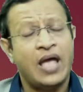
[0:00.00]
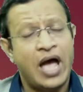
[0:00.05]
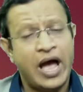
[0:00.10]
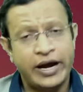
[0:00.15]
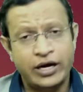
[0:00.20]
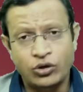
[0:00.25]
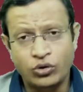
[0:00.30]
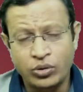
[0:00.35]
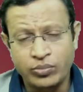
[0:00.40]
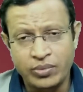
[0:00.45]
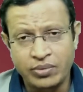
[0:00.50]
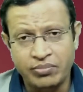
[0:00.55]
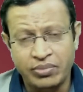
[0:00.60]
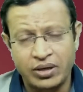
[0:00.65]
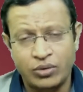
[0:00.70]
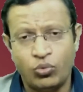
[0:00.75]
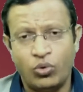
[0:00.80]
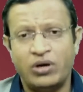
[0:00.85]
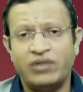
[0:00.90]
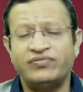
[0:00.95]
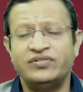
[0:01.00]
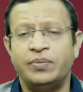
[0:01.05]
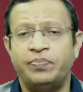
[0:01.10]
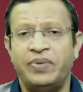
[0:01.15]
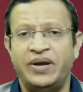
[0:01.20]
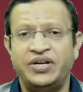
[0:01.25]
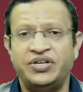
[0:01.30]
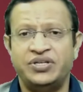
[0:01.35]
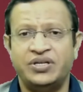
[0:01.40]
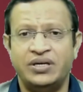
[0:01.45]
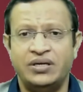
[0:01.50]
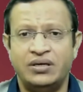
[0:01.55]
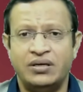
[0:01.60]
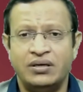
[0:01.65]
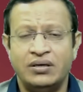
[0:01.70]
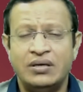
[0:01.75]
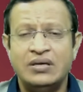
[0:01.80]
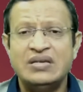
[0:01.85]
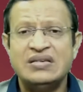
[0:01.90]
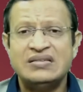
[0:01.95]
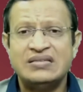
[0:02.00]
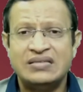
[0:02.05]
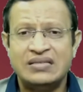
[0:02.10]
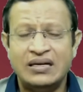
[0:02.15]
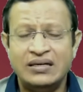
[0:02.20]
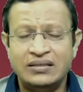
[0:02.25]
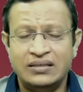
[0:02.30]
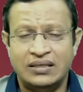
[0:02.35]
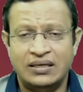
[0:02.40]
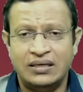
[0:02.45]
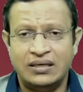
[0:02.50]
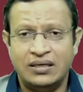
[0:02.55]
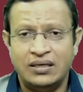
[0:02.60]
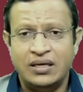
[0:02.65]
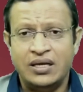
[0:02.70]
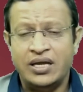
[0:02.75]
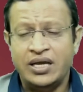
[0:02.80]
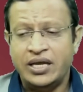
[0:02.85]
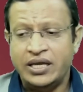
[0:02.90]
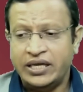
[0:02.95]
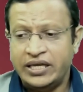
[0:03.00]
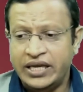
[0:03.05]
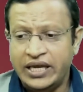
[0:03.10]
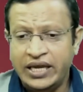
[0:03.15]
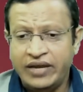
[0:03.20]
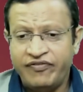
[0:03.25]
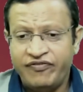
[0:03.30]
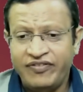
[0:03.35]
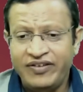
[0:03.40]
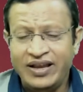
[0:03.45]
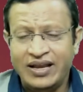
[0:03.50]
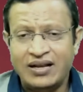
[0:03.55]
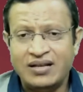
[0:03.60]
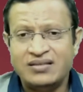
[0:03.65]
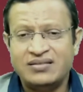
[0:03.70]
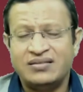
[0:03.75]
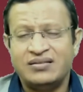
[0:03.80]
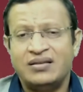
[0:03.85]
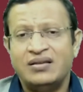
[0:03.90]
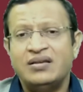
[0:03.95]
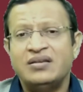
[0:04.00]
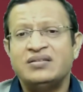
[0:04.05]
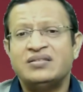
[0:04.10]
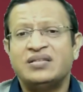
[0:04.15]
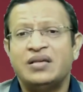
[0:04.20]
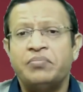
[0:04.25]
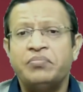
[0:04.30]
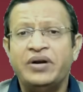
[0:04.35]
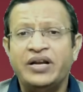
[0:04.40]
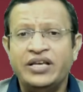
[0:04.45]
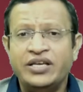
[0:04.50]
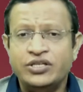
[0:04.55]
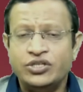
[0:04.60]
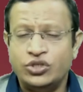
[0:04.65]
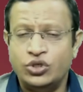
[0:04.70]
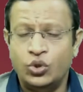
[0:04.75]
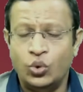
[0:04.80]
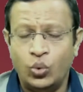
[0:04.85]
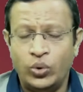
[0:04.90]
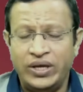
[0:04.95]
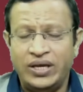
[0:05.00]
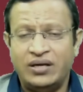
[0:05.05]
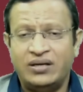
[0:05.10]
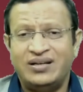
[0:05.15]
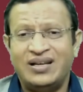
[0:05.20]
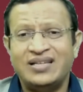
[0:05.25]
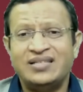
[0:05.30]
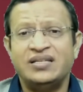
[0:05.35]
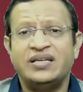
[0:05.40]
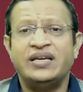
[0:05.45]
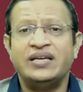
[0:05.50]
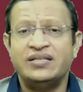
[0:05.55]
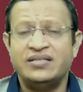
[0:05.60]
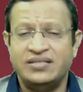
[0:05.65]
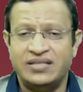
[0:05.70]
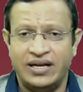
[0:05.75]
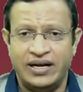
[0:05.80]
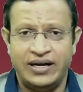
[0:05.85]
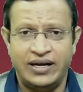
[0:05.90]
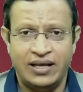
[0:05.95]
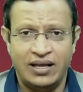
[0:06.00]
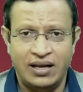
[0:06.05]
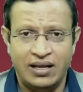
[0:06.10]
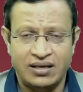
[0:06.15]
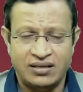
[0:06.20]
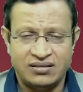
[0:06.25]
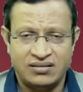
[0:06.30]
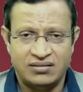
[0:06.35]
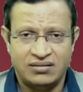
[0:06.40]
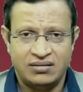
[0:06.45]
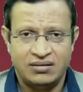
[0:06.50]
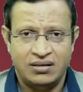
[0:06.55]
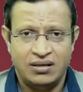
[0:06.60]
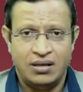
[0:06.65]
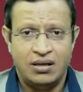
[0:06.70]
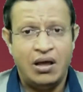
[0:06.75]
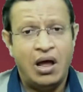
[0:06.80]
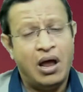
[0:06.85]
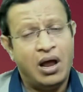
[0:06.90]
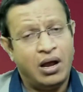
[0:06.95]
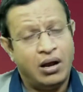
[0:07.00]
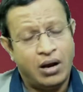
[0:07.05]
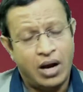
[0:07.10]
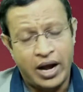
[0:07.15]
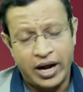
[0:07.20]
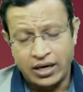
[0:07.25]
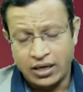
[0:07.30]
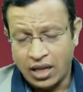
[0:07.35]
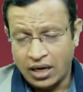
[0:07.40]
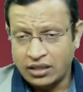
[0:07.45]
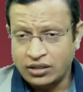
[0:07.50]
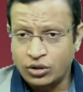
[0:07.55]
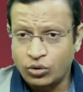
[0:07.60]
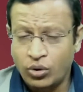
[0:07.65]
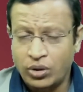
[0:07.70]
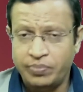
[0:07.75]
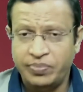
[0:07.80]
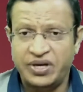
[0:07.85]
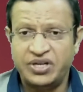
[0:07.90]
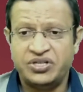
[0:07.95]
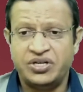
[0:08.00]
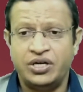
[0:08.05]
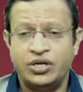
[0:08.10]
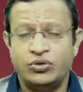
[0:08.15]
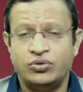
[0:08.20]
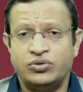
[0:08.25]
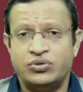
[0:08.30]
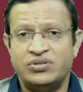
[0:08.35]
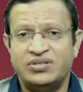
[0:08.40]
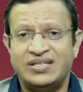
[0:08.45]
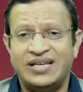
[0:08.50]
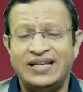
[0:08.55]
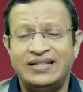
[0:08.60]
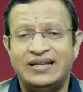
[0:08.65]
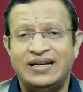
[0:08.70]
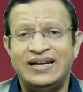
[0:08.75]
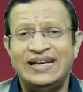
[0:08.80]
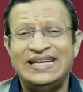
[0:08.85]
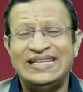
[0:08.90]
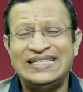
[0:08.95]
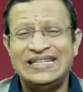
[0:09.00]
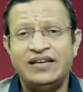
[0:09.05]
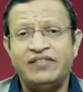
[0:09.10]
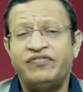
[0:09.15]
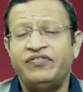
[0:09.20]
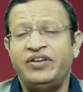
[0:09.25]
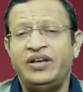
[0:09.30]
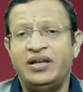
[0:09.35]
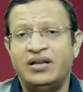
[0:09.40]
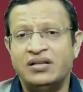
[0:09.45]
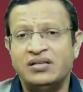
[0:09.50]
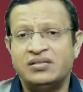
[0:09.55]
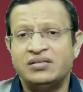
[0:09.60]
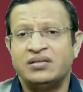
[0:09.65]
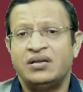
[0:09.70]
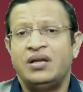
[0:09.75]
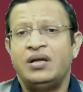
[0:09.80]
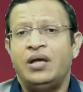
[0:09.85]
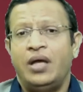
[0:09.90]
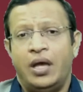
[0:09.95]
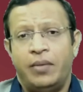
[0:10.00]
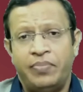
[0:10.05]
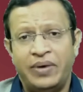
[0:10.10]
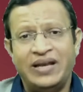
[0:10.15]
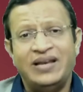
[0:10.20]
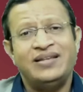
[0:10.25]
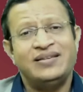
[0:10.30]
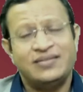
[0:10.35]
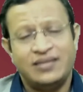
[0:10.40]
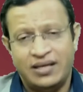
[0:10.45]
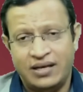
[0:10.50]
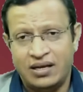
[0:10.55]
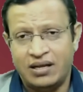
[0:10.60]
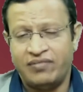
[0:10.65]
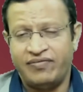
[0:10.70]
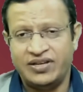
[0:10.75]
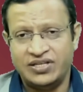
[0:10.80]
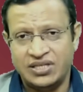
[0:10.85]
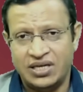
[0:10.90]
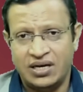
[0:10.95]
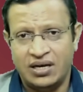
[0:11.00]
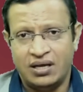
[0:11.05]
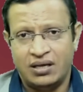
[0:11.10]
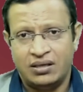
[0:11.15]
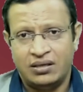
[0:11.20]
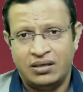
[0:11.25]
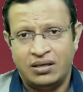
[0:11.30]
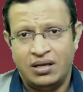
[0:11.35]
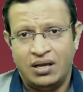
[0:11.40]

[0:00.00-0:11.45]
I do remember one of the patient said that he feels somebody is doing touching his genitalia. And another one patient used to say that she feels penis in her vagina.